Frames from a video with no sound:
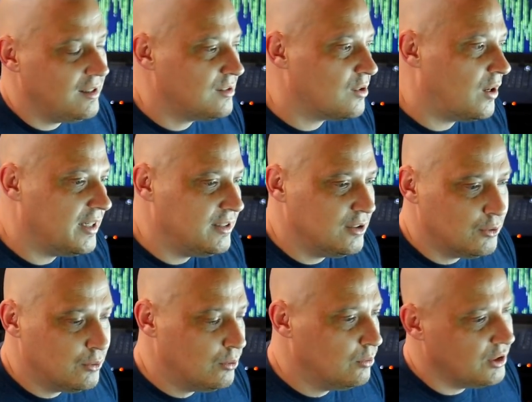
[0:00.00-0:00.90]
So I
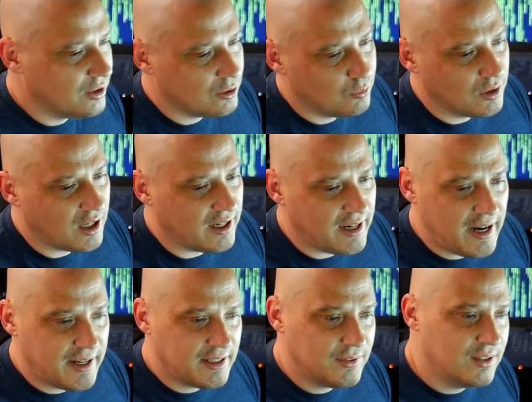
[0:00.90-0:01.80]
knew, you know, when I
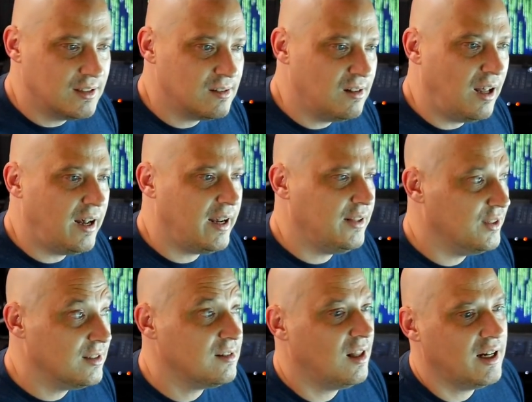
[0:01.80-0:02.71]
added this line,
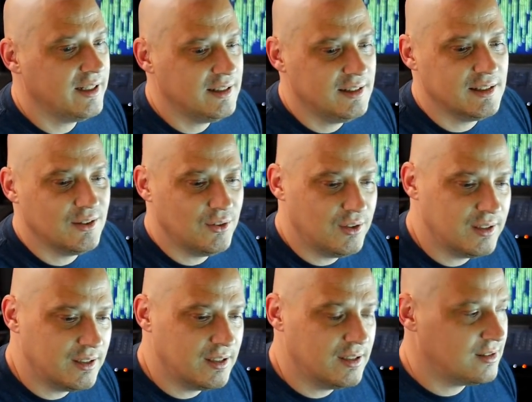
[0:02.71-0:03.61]
this line did
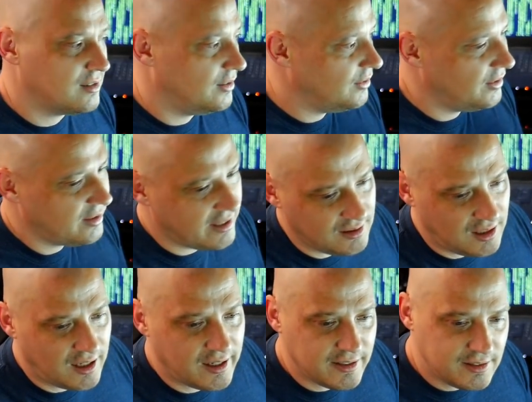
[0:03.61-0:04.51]
this and that
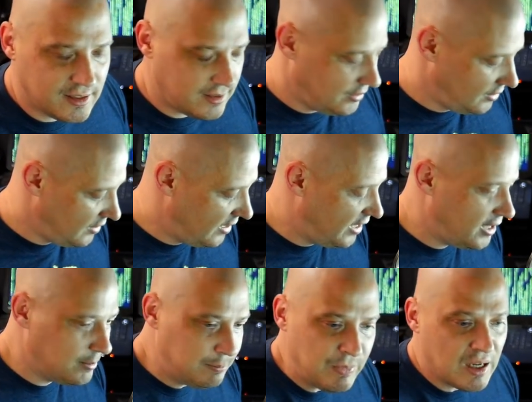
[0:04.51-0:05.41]
line does that.